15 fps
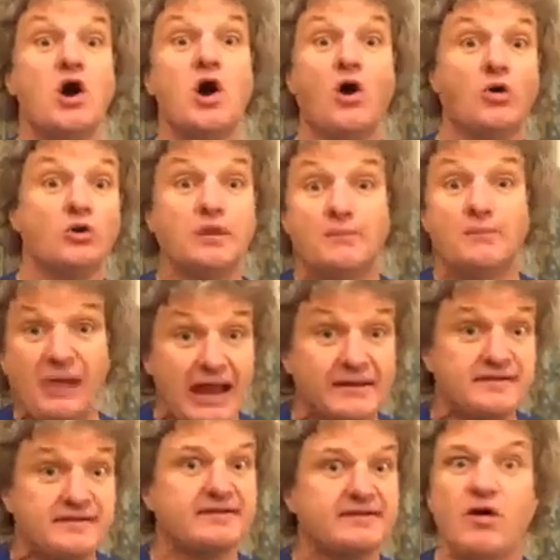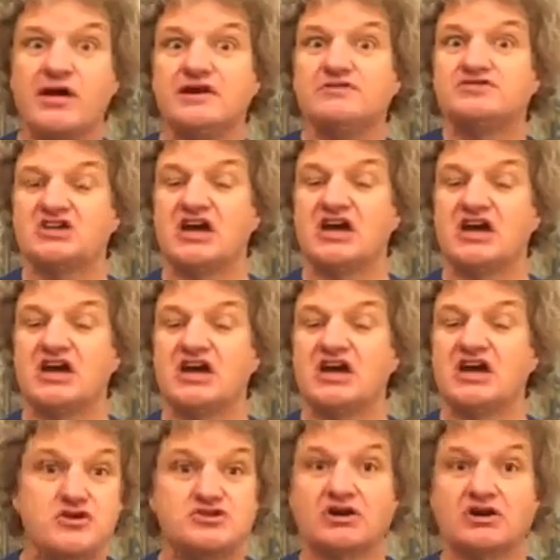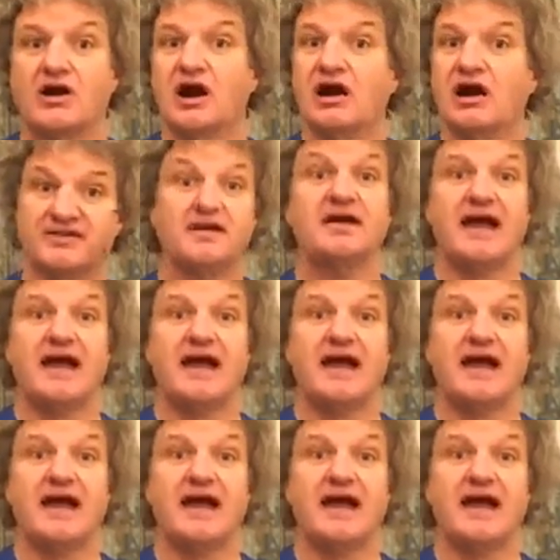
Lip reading: all the places where you've taken photographs